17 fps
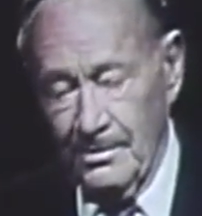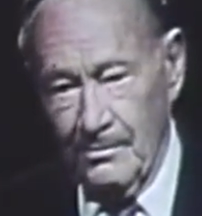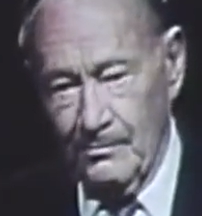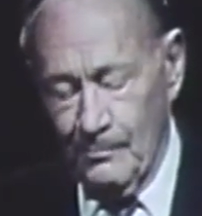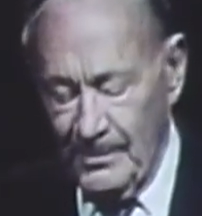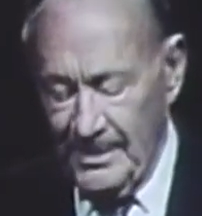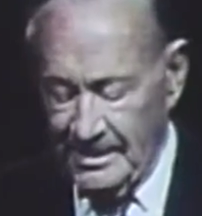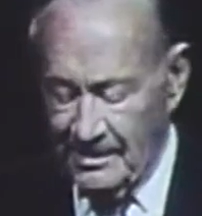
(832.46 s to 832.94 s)

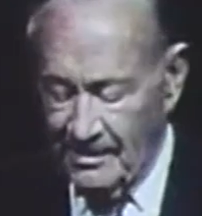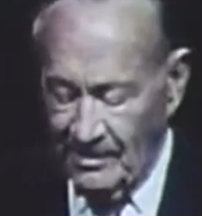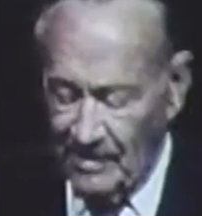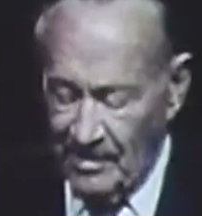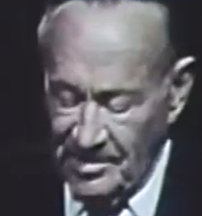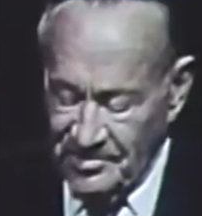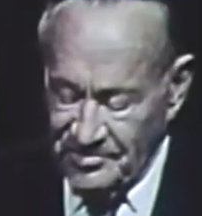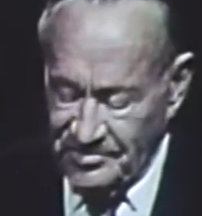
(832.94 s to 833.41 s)
We are
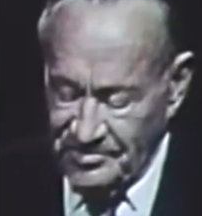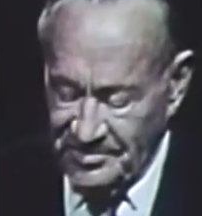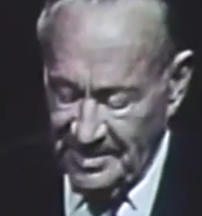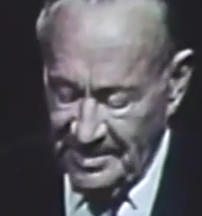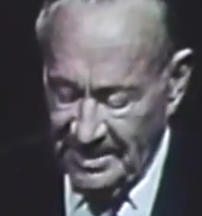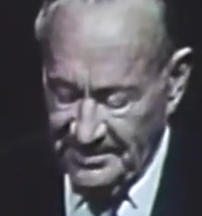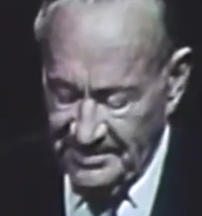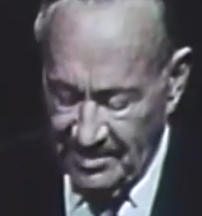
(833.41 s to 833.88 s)
lost
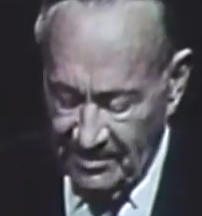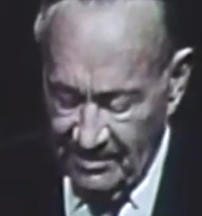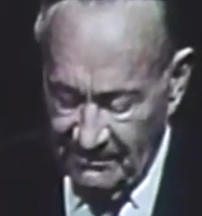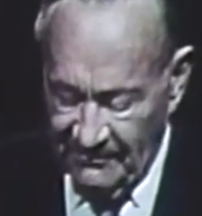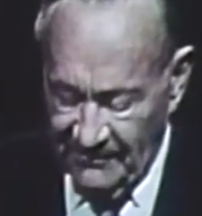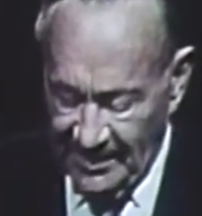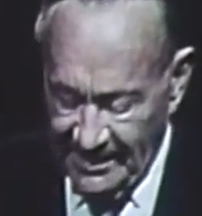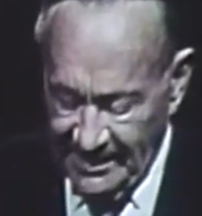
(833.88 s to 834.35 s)
in a
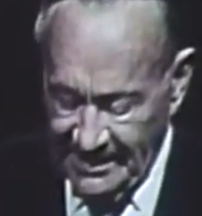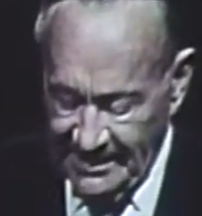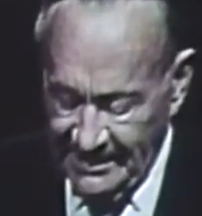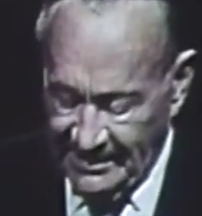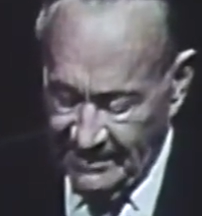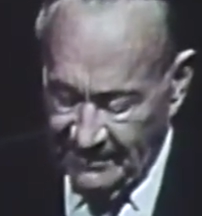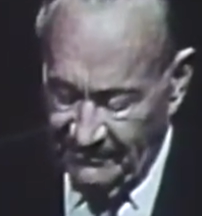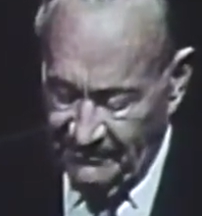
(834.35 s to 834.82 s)
terrifying
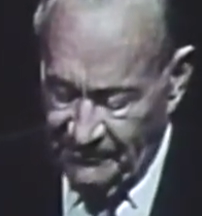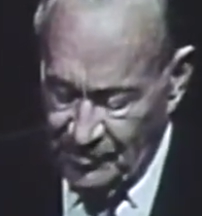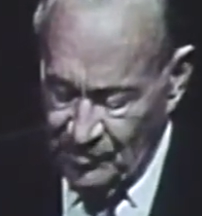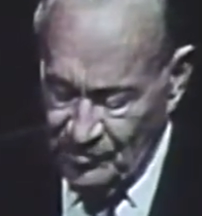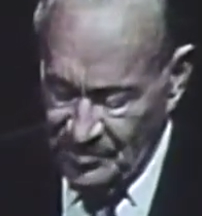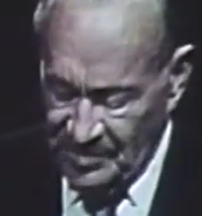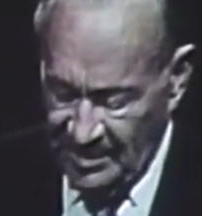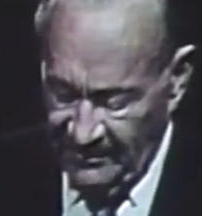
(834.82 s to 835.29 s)

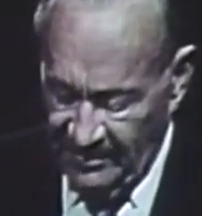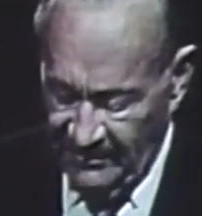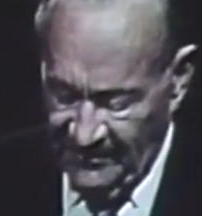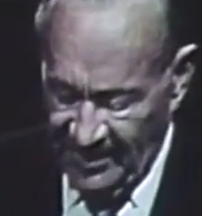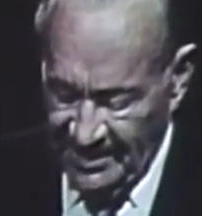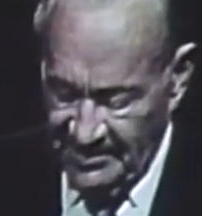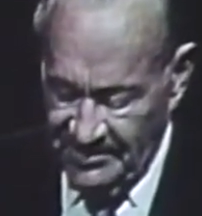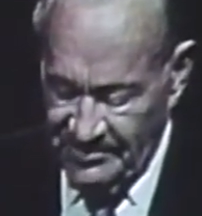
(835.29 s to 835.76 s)
confusion of
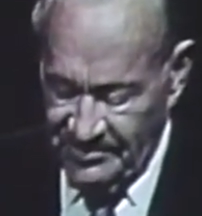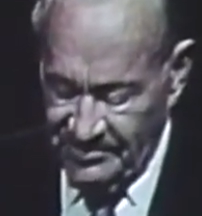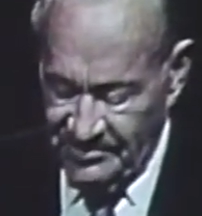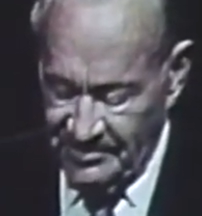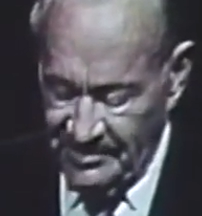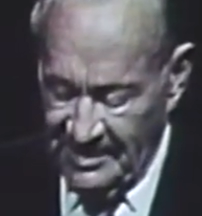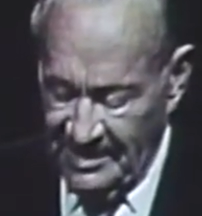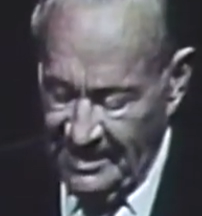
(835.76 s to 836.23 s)

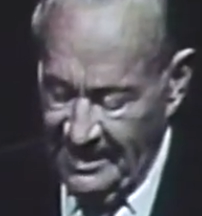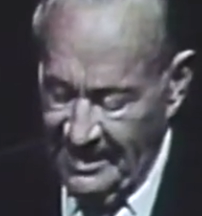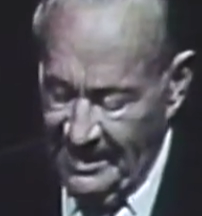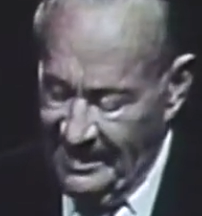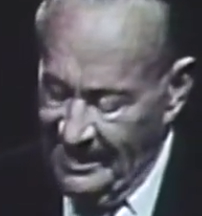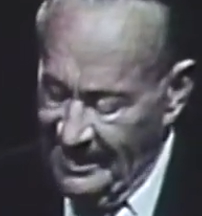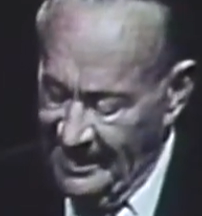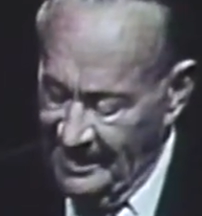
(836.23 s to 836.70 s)
events,
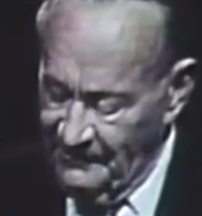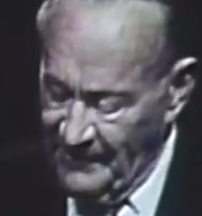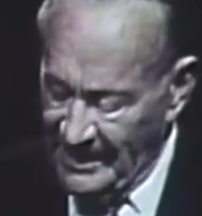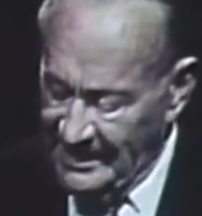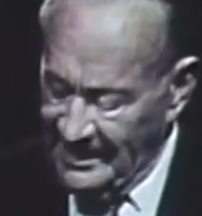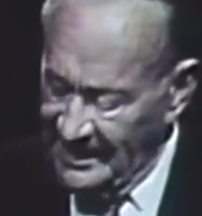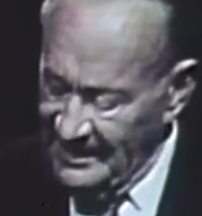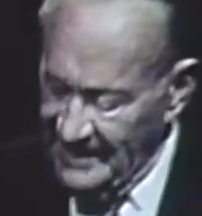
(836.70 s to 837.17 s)
and we
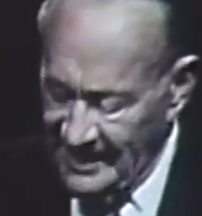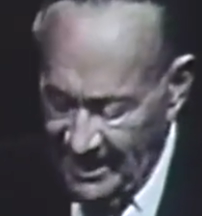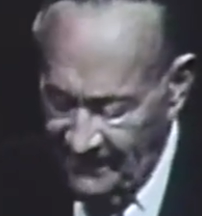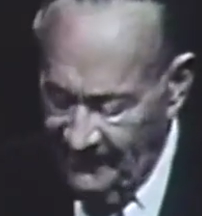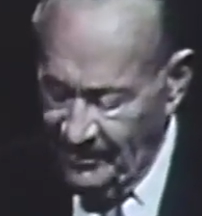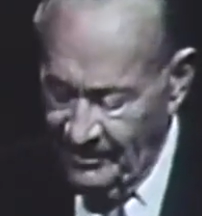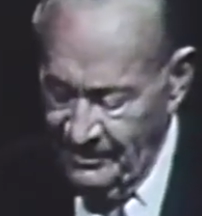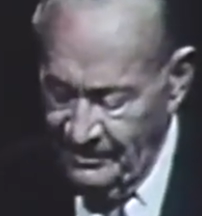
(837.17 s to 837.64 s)
can
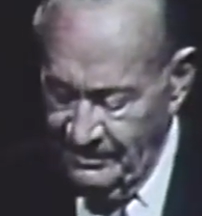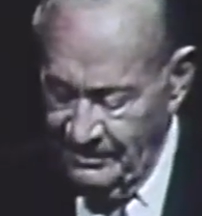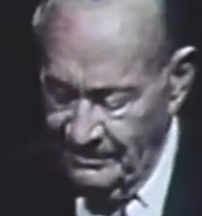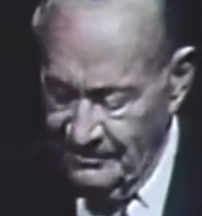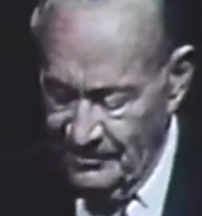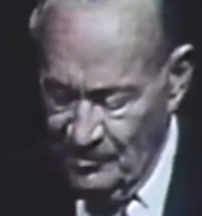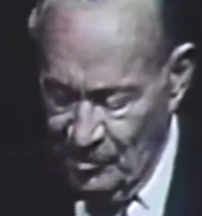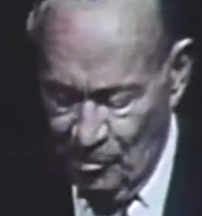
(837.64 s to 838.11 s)
never
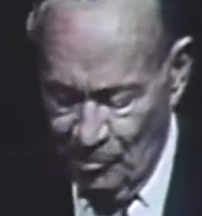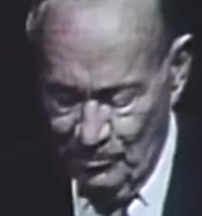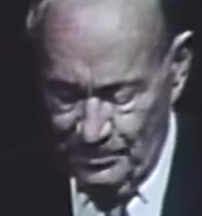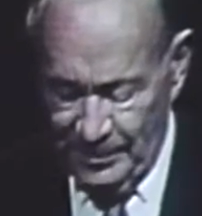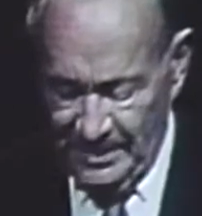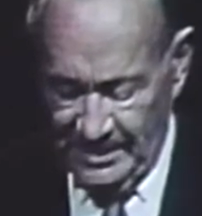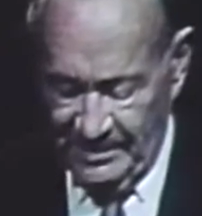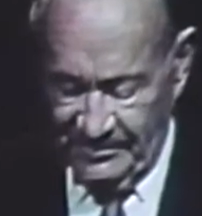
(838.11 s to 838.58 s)
no
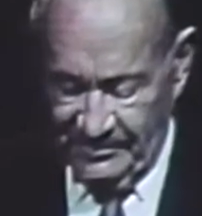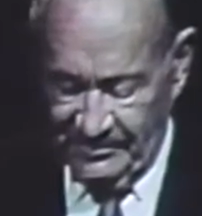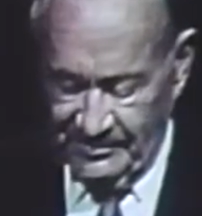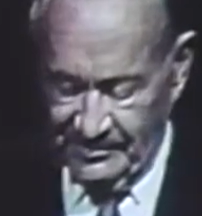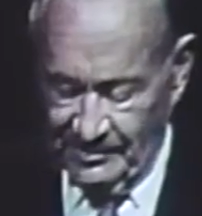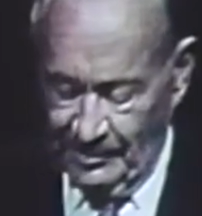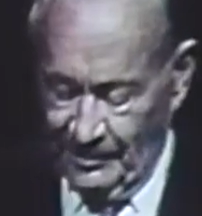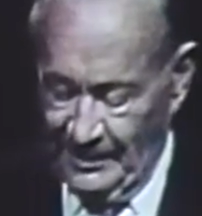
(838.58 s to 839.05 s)

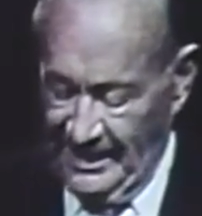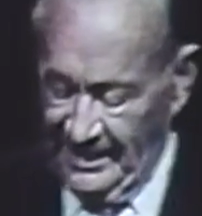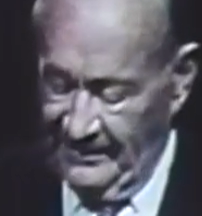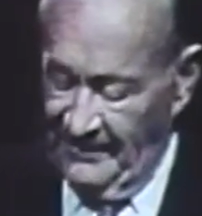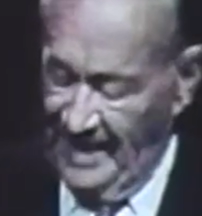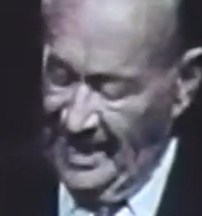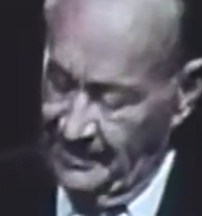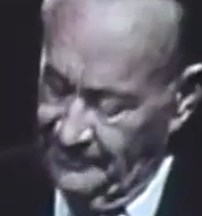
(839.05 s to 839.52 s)
peace or have
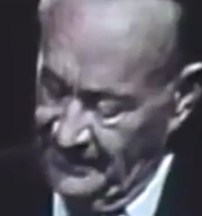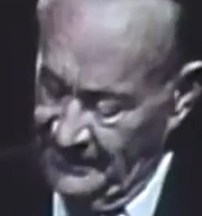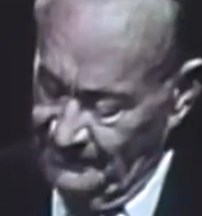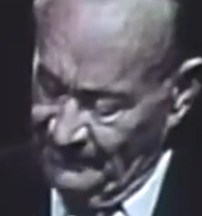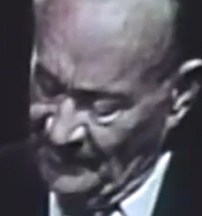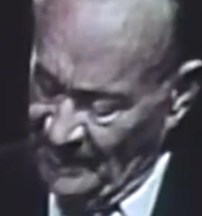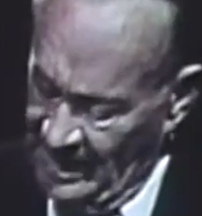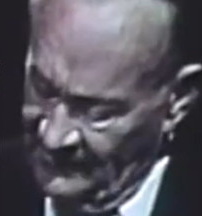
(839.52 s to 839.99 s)

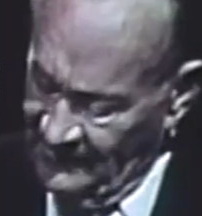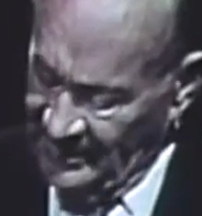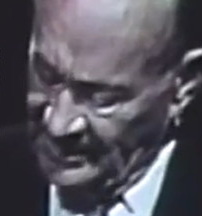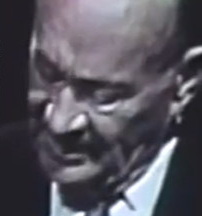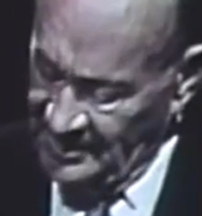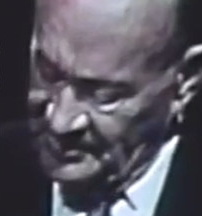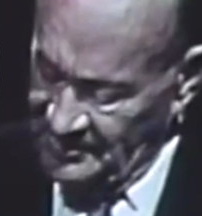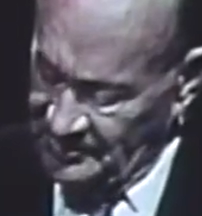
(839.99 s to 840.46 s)

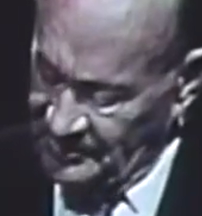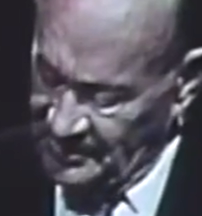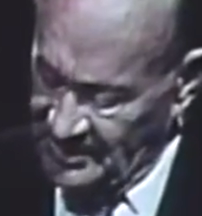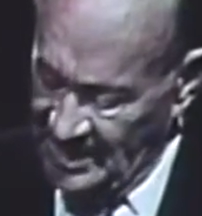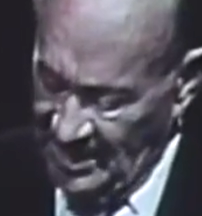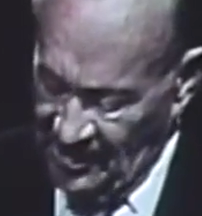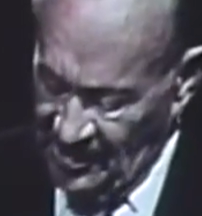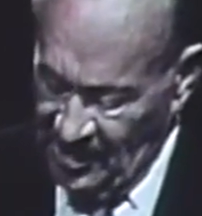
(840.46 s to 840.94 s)
confidence
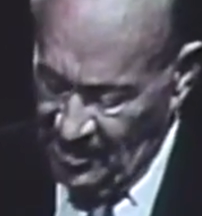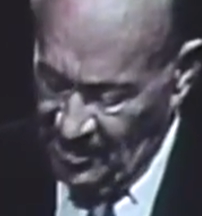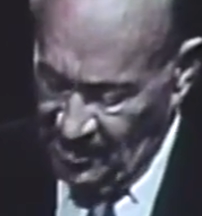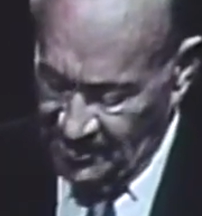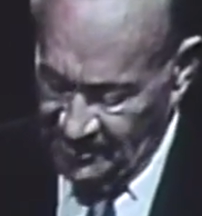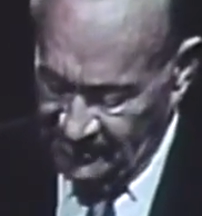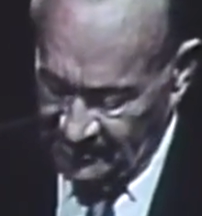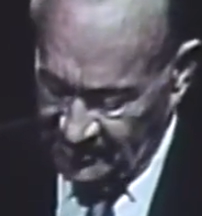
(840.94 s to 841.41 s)
in our
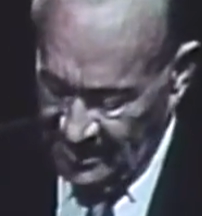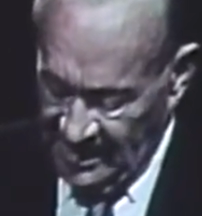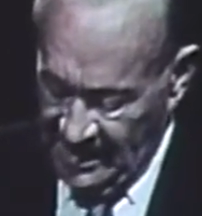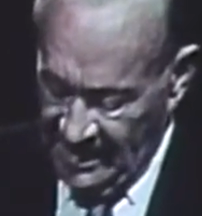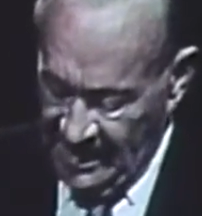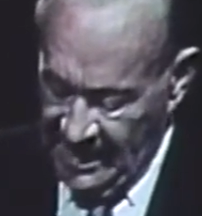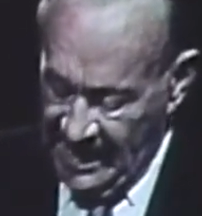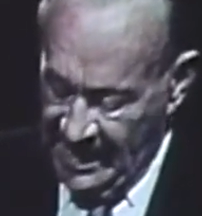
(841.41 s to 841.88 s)
hearts
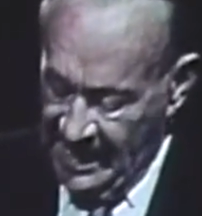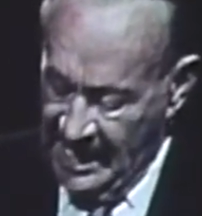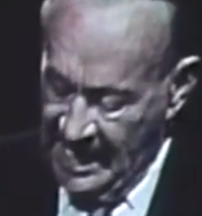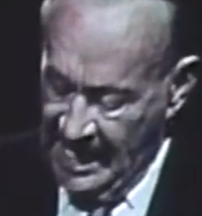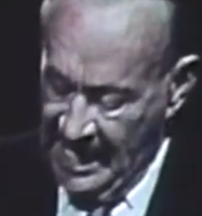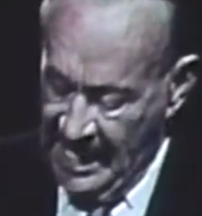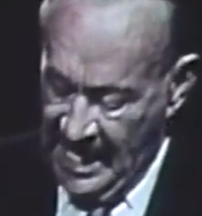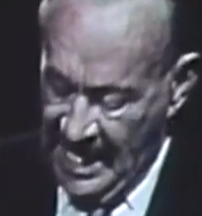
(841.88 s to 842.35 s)

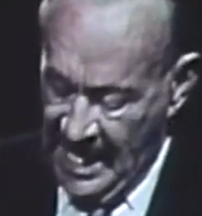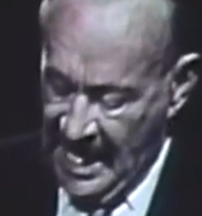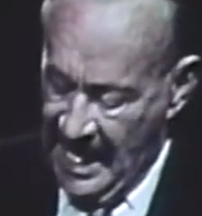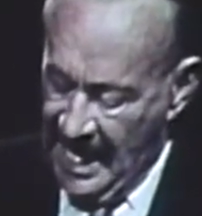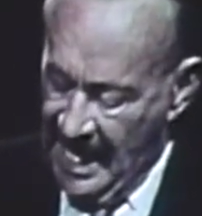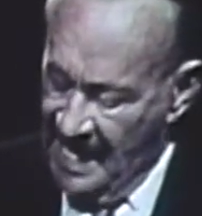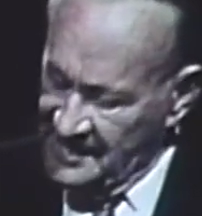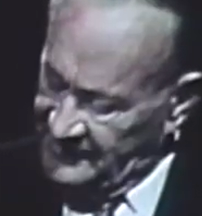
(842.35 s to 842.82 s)

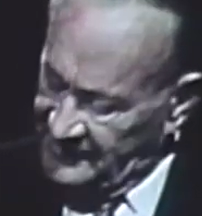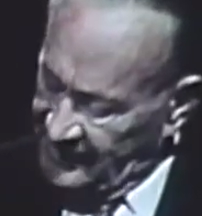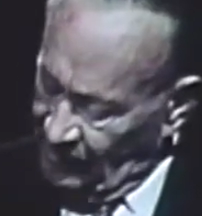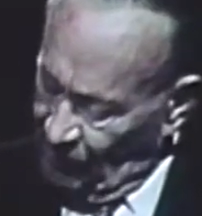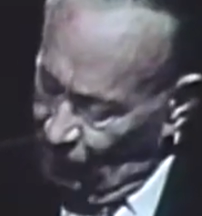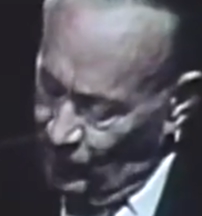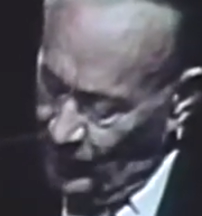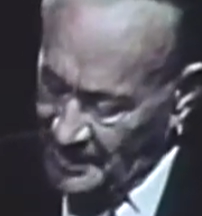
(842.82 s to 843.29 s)
until
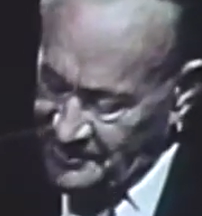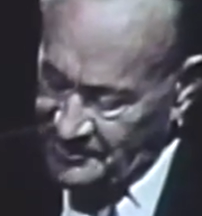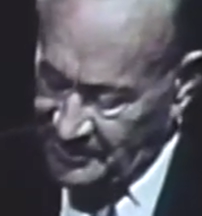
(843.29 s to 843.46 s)
once